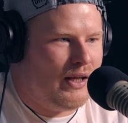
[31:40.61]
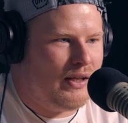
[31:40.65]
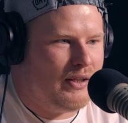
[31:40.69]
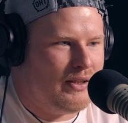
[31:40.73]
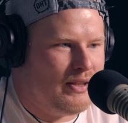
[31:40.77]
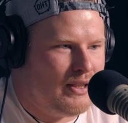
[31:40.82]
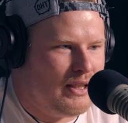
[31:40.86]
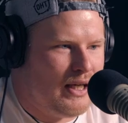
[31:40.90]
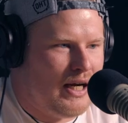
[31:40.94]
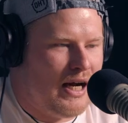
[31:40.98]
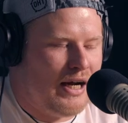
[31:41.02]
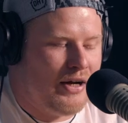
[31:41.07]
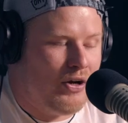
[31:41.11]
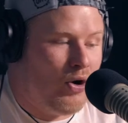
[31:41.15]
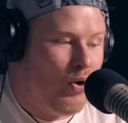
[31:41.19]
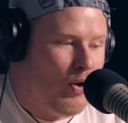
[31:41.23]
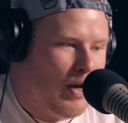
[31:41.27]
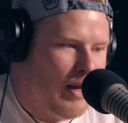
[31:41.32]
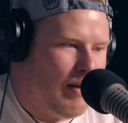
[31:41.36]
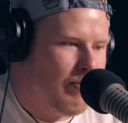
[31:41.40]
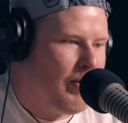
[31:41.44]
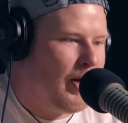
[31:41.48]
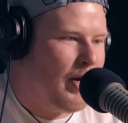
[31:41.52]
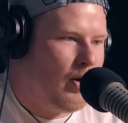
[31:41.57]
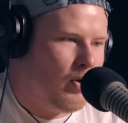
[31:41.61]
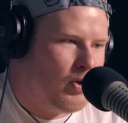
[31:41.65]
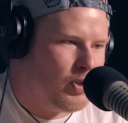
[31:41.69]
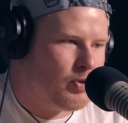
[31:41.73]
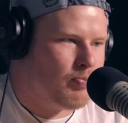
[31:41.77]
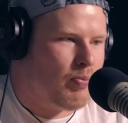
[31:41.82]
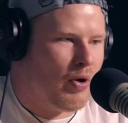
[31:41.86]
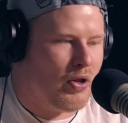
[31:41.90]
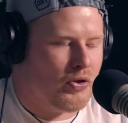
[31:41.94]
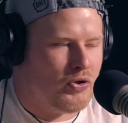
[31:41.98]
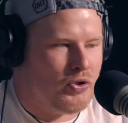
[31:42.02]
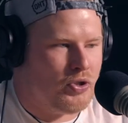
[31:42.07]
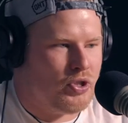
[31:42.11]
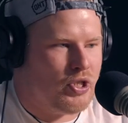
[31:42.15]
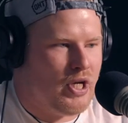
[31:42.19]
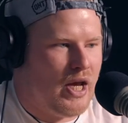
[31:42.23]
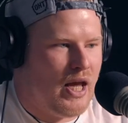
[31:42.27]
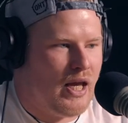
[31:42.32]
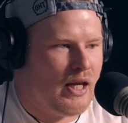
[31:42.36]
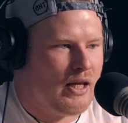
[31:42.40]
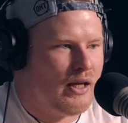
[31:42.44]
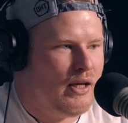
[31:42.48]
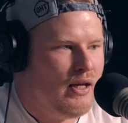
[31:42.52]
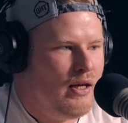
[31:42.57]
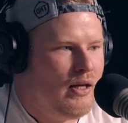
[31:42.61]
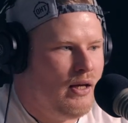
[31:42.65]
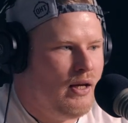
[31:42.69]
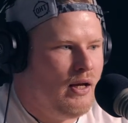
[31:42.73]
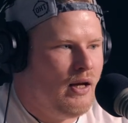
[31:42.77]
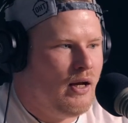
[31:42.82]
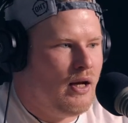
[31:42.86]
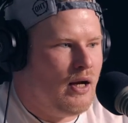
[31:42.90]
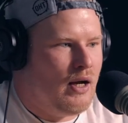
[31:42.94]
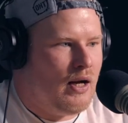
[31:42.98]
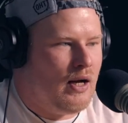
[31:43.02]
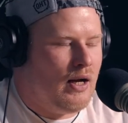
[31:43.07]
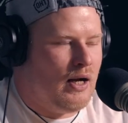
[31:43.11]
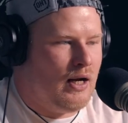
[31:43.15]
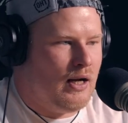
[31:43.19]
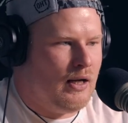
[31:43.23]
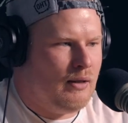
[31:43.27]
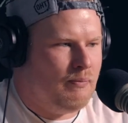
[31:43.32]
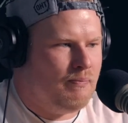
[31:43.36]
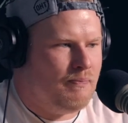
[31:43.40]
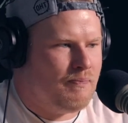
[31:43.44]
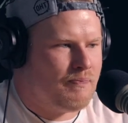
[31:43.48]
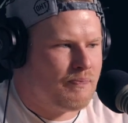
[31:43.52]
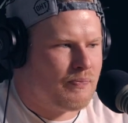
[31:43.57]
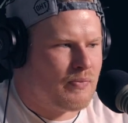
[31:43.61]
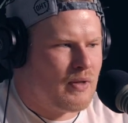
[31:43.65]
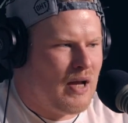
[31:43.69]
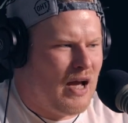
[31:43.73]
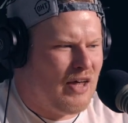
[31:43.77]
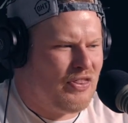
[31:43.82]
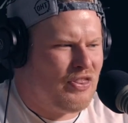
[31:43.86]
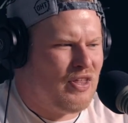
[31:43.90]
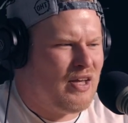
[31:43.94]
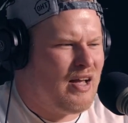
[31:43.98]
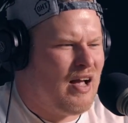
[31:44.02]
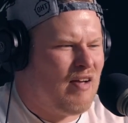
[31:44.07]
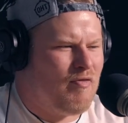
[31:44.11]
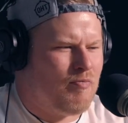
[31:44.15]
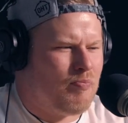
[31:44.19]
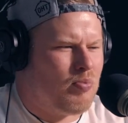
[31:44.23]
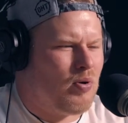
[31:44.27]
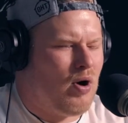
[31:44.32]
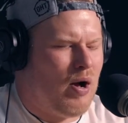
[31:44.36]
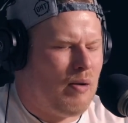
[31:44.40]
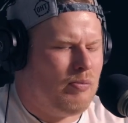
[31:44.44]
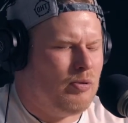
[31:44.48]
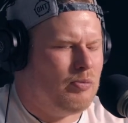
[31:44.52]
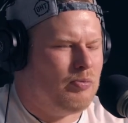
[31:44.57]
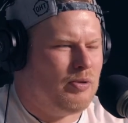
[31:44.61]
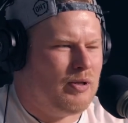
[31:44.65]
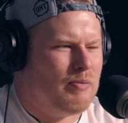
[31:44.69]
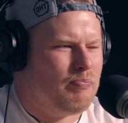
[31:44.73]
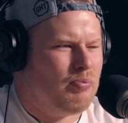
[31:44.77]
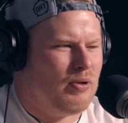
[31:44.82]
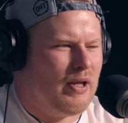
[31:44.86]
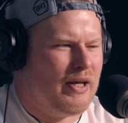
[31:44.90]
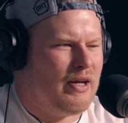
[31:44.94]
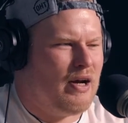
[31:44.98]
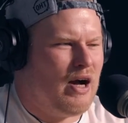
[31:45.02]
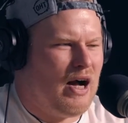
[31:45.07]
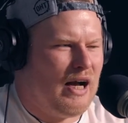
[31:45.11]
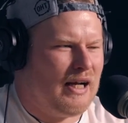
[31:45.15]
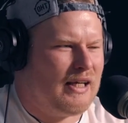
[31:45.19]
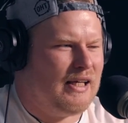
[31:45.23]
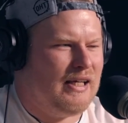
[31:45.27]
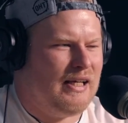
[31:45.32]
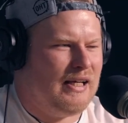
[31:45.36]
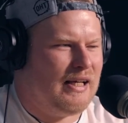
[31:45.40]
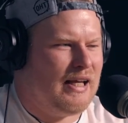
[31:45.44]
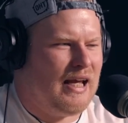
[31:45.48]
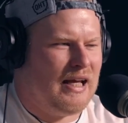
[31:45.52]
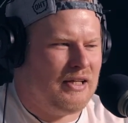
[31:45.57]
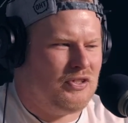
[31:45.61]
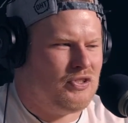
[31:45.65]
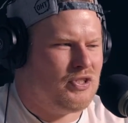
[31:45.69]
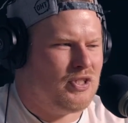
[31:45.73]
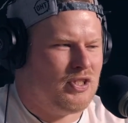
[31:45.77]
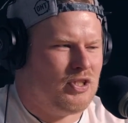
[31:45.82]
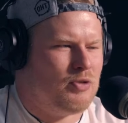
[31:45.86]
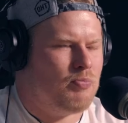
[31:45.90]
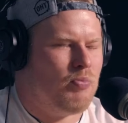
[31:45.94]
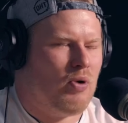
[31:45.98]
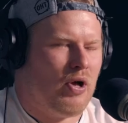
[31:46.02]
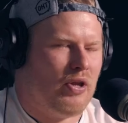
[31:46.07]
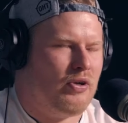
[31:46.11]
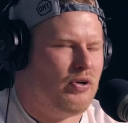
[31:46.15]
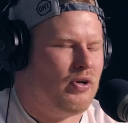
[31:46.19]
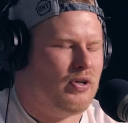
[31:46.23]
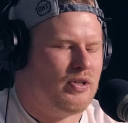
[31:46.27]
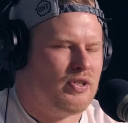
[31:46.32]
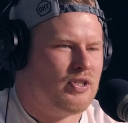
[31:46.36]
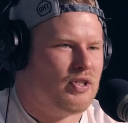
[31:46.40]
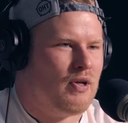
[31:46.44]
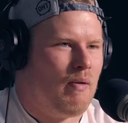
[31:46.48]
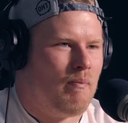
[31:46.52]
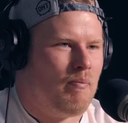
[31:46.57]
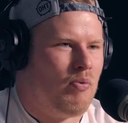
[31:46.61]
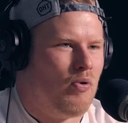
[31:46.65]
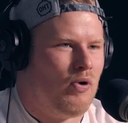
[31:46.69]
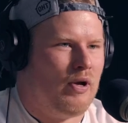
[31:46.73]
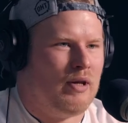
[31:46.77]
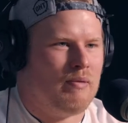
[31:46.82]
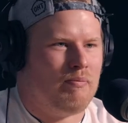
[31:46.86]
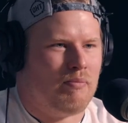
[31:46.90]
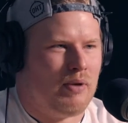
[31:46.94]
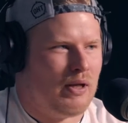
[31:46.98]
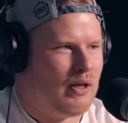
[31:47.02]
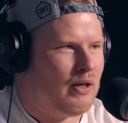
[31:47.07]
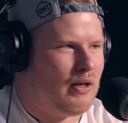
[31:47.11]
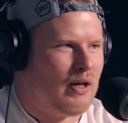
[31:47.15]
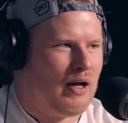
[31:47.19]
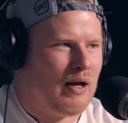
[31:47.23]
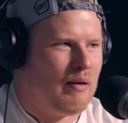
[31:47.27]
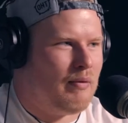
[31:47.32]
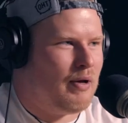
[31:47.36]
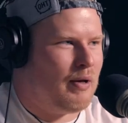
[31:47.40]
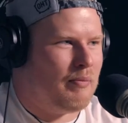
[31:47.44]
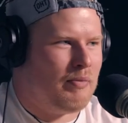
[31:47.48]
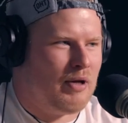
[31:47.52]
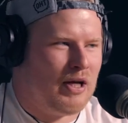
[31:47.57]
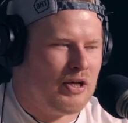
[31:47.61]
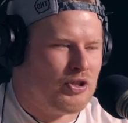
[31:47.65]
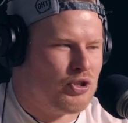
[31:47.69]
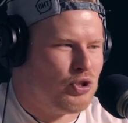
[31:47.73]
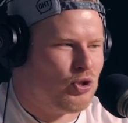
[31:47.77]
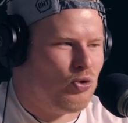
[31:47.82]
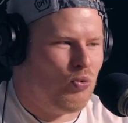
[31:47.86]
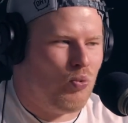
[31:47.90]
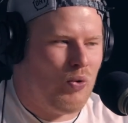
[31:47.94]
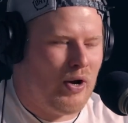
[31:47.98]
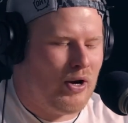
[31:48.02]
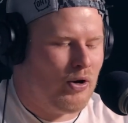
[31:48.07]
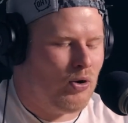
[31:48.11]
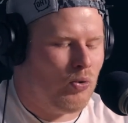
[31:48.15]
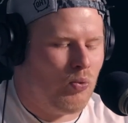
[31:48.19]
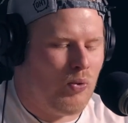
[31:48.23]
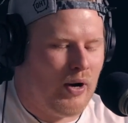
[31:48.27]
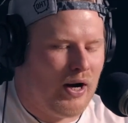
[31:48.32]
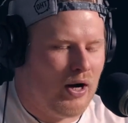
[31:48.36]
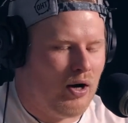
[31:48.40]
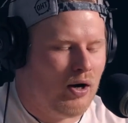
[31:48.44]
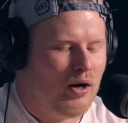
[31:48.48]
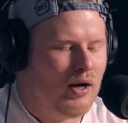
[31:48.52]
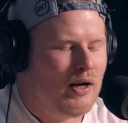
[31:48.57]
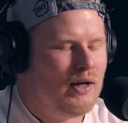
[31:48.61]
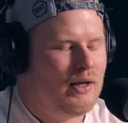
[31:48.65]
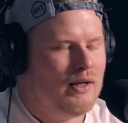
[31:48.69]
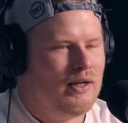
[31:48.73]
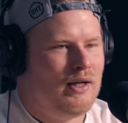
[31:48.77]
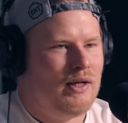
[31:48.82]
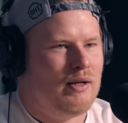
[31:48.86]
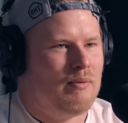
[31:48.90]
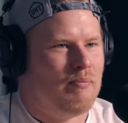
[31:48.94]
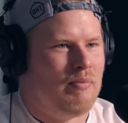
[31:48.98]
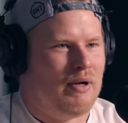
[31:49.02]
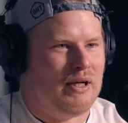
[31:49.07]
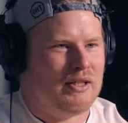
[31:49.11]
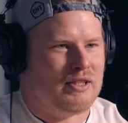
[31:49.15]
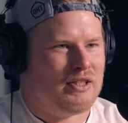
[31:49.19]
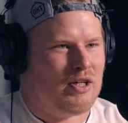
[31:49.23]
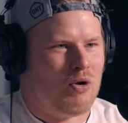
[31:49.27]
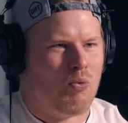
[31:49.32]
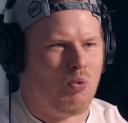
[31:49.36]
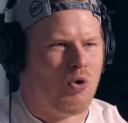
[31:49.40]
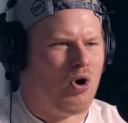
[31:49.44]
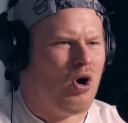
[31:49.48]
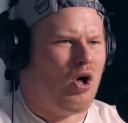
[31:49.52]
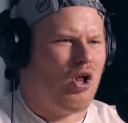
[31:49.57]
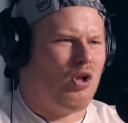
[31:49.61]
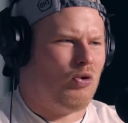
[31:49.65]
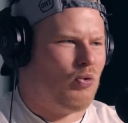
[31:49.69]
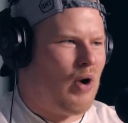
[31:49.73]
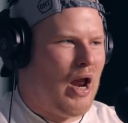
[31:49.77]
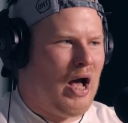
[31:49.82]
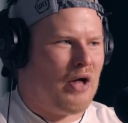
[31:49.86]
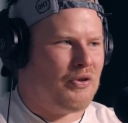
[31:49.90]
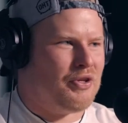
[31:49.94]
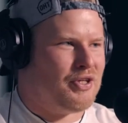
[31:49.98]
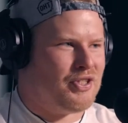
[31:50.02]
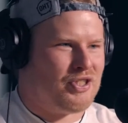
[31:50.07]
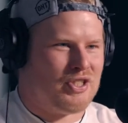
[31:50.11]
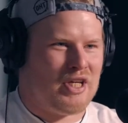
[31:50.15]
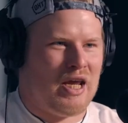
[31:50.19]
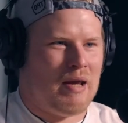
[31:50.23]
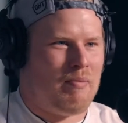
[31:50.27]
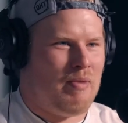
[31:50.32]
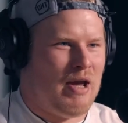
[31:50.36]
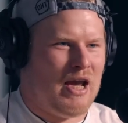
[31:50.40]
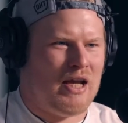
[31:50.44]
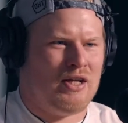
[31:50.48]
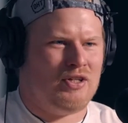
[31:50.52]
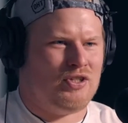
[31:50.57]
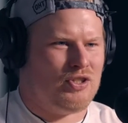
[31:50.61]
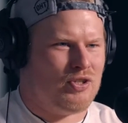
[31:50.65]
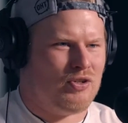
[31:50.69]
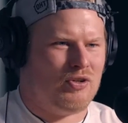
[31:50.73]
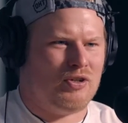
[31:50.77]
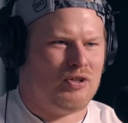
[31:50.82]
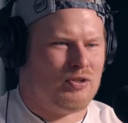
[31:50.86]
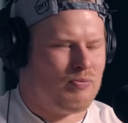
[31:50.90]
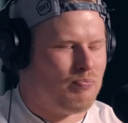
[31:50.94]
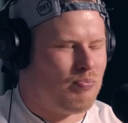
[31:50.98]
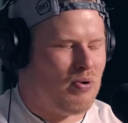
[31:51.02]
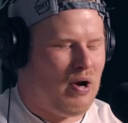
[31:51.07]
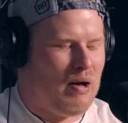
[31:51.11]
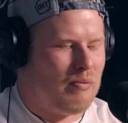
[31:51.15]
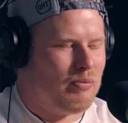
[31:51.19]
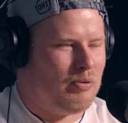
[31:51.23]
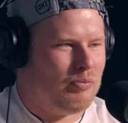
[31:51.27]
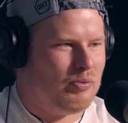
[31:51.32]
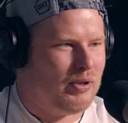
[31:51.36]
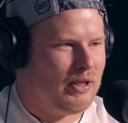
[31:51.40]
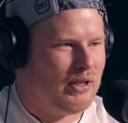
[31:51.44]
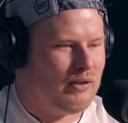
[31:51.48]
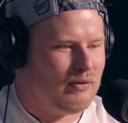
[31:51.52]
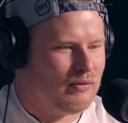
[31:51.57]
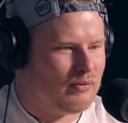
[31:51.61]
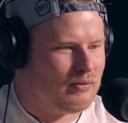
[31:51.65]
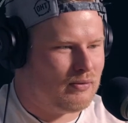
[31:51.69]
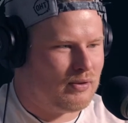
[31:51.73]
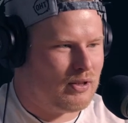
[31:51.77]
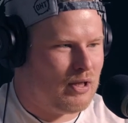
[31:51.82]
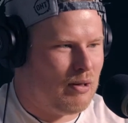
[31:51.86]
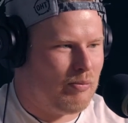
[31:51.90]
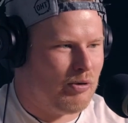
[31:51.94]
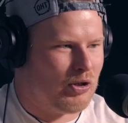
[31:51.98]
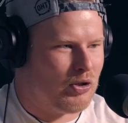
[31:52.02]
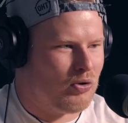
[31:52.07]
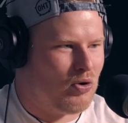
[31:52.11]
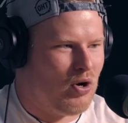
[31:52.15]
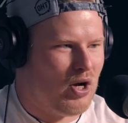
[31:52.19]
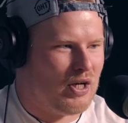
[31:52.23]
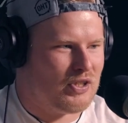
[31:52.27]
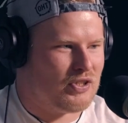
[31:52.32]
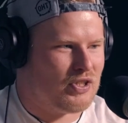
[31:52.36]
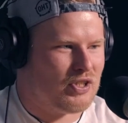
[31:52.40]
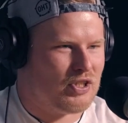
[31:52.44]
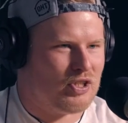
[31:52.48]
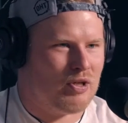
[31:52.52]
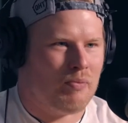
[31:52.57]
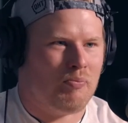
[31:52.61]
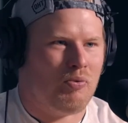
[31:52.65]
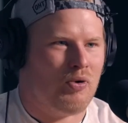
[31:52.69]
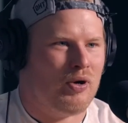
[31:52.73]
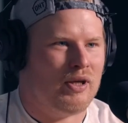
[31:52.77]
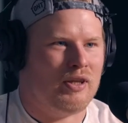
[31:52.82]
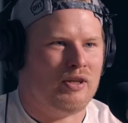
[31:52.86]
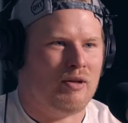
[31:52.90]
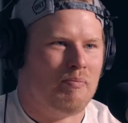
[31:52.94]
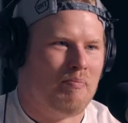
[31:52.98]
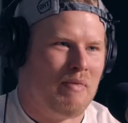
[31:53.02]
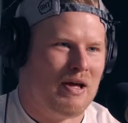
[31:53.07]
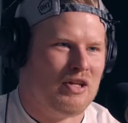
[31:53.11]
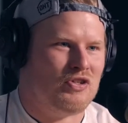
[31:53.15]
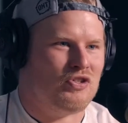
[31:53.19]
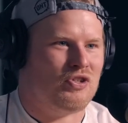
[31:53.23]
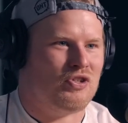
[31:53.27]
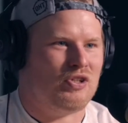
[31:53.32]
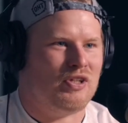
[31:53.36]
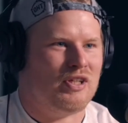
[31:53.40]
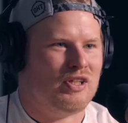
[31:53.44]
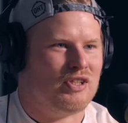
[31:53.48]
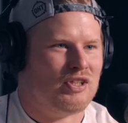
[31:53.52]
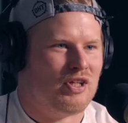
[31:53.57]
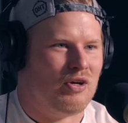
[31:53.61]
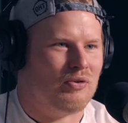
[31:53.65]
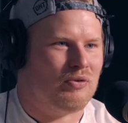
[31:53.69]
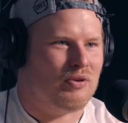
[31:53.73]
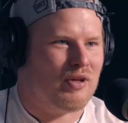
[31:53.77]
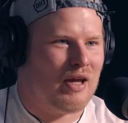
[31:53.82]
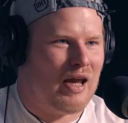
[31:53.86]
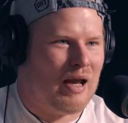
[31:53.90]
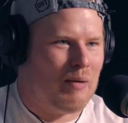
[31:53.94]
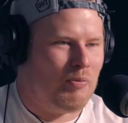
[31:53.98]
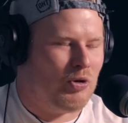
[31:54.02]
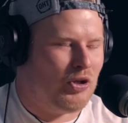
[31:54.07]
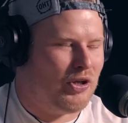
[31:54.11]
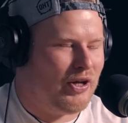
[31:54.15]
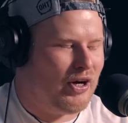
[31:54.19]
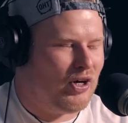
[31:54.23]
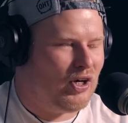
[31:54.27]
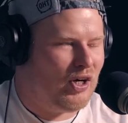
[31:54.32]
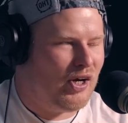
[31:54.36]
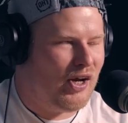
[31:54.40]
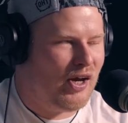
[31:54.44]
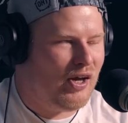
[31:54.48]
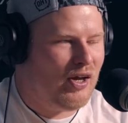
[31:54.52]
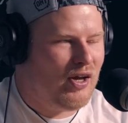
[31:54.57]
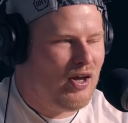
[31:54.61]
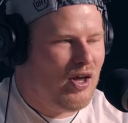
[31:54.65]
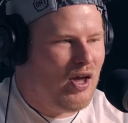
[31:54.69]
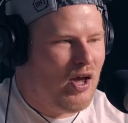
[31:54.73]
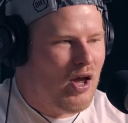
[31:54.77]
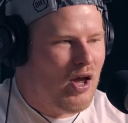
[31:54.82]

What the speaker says: and I know him. I know his brother Jake. I think I've probably played hockey against his brother at some point, but I'm not sure when or where. But we're all around the same age, so it's probably come across at some point in the men's leagues out in the Hamilton area.